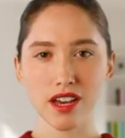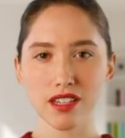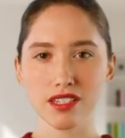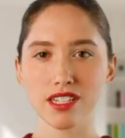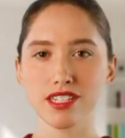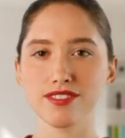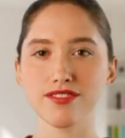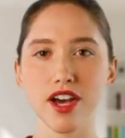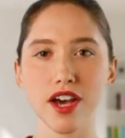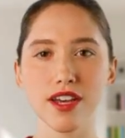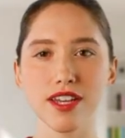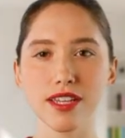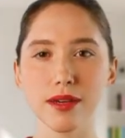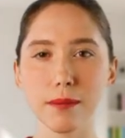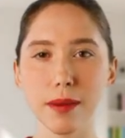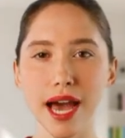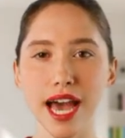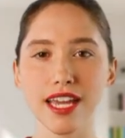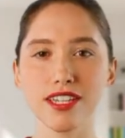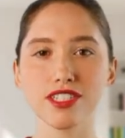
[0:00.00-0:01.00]
Just follow the
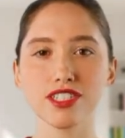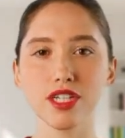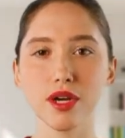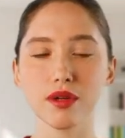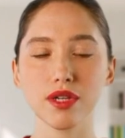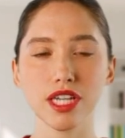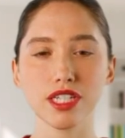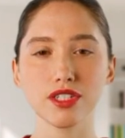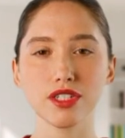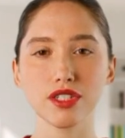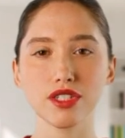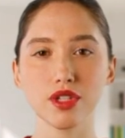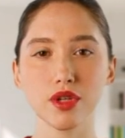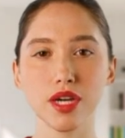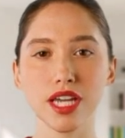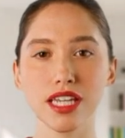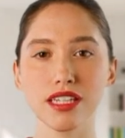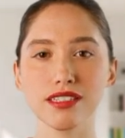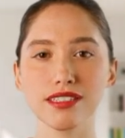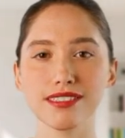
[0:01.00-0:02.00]
path shown on your
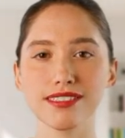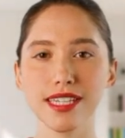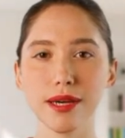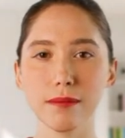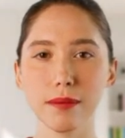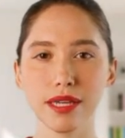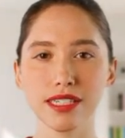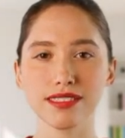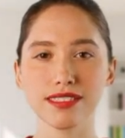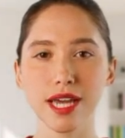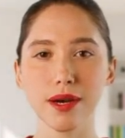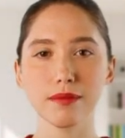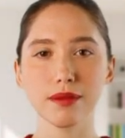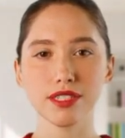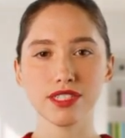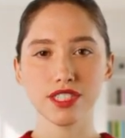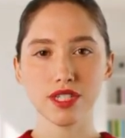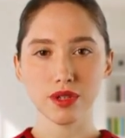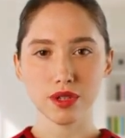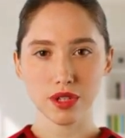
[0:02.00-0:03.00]
screen step by step
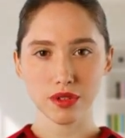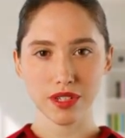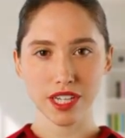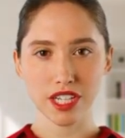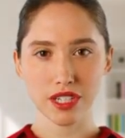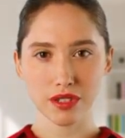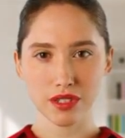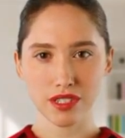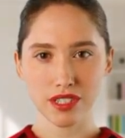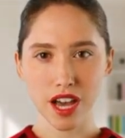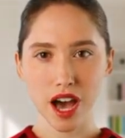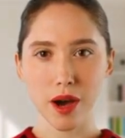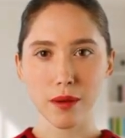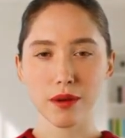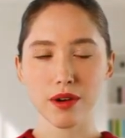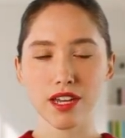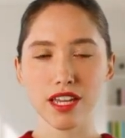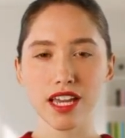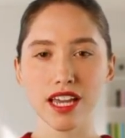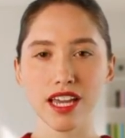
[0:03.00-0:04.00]
until you reach your stop.